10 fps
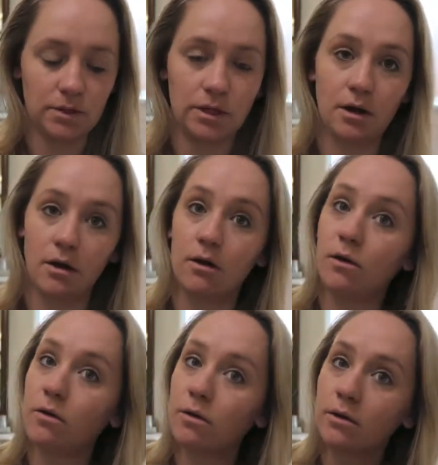
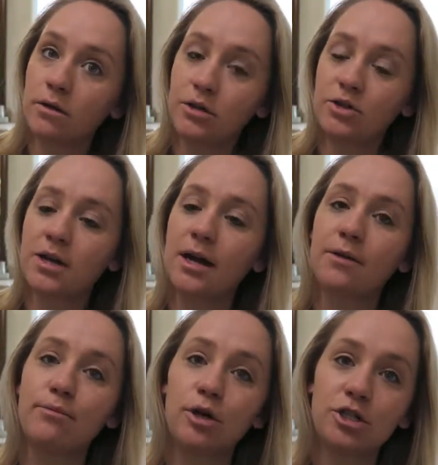So you just
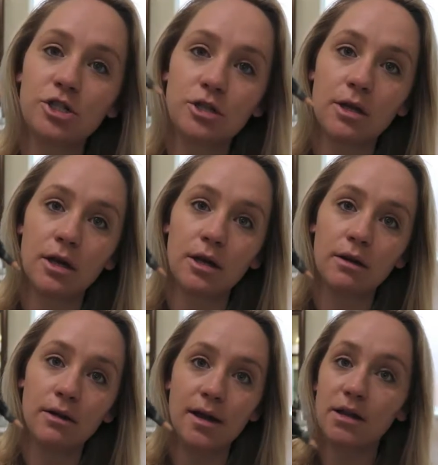kind of push
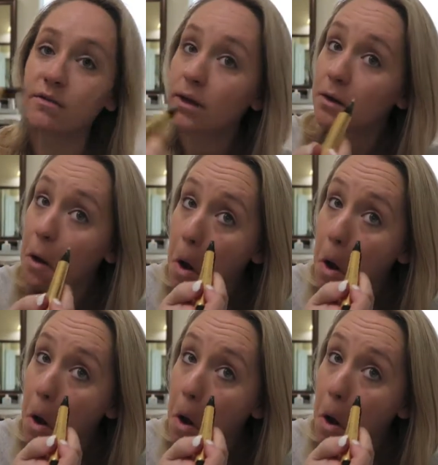the end of it